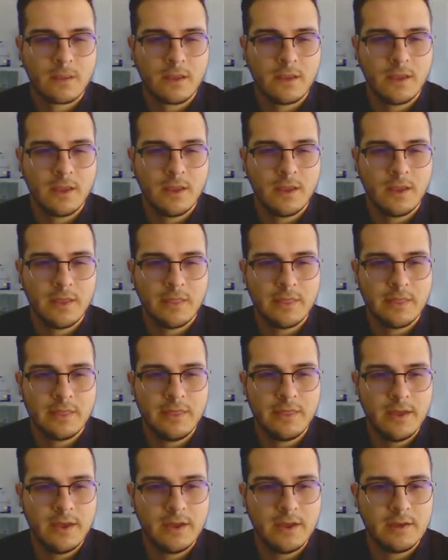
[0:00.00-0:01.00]
and
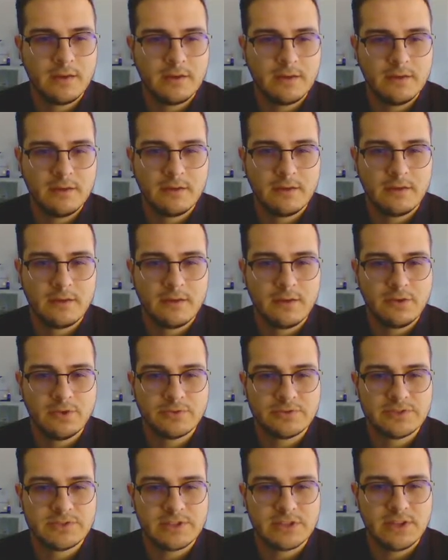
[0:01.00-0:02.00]
then you'll
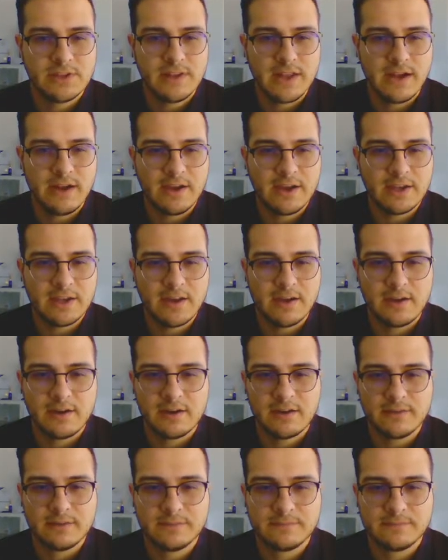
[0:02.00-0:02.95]
see now I can edit it.